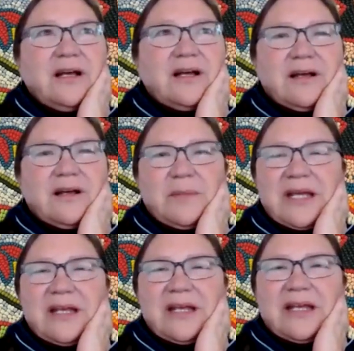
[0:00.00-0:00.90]

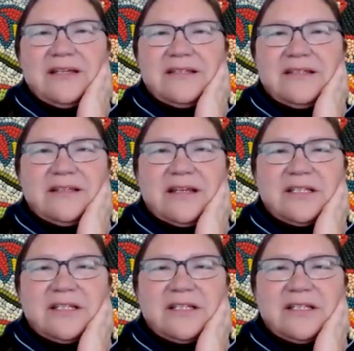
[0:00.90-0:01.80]

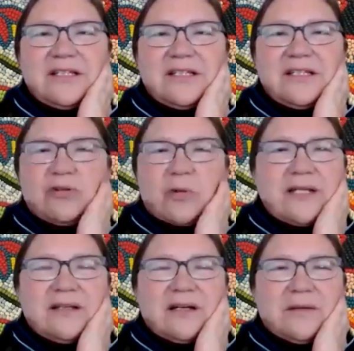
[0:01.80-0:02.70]
It's a great
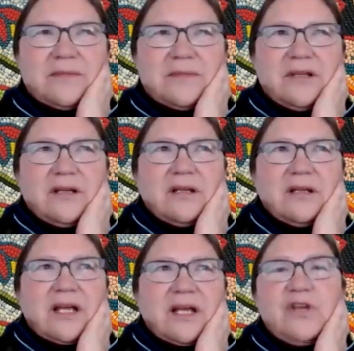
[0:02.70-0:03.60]

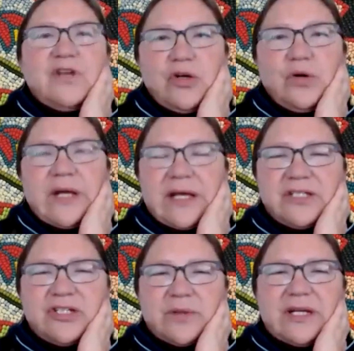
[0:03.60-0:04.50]
kind of new
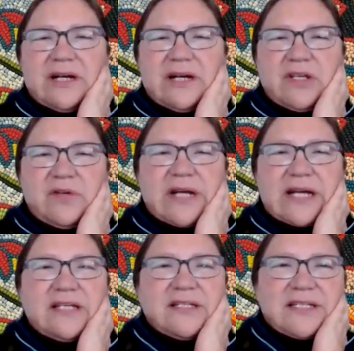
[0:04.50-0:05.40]
history of the
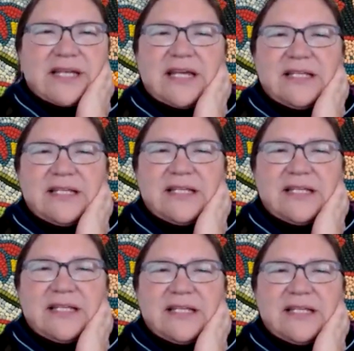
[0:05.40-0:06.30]
United States,
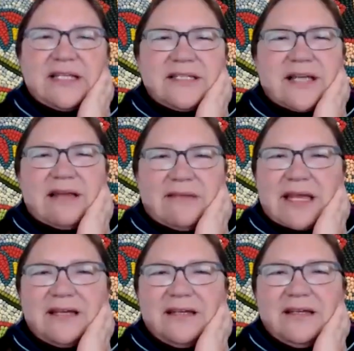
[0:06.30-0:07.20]
I think,
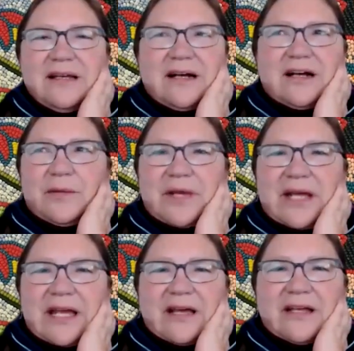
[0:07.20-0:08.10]

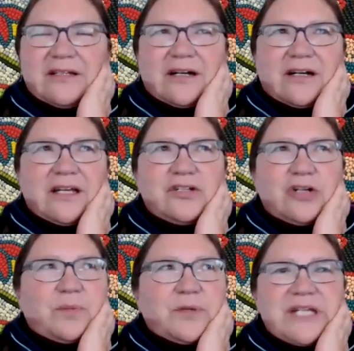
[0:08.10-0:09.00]
and
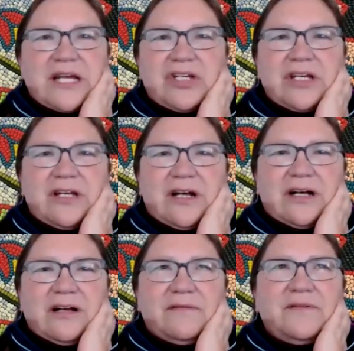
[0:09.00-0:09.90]
interpretation
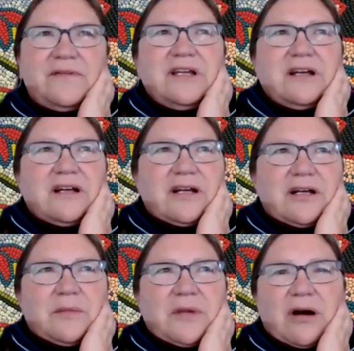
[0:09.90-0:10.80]
of
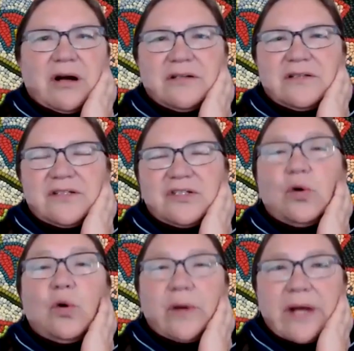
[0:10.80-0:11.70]
our
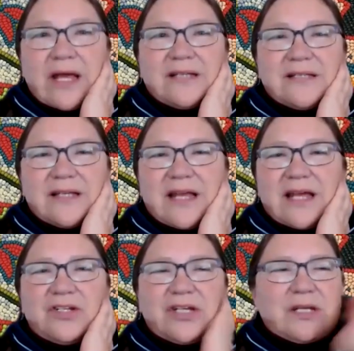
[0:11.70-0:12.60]
story as a
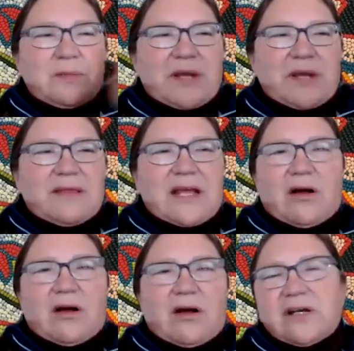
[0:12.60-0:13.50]
nation, but then
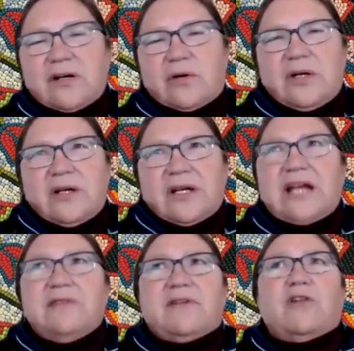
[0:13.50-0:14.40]
also
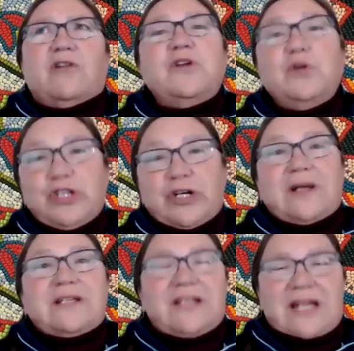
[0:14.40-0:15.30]
kind of our future
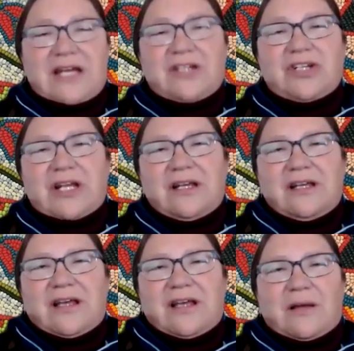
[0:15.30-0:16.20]
as a nation,
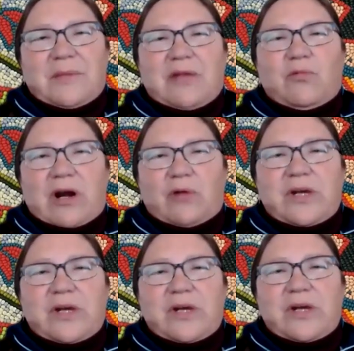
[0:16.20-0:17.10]
and where
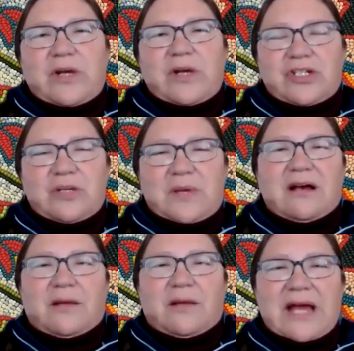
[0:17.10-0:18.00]
we should be
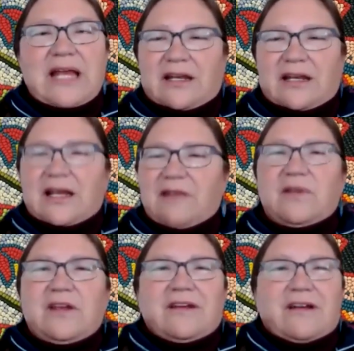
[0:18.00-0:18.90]
heading, and kind of
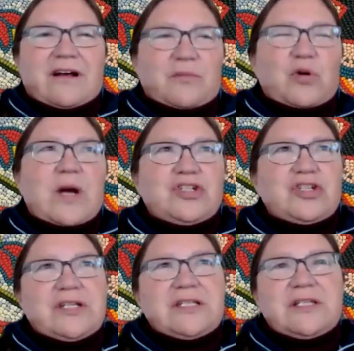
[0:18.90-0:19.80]

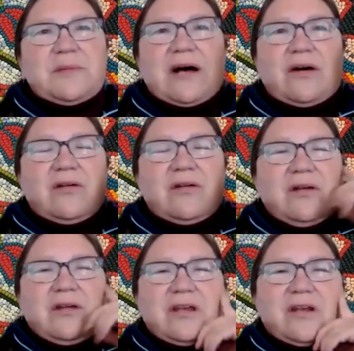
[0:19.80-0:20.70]
questions about
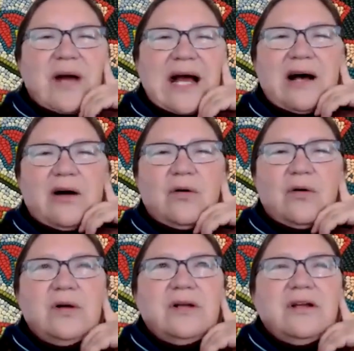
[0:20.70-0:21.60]
how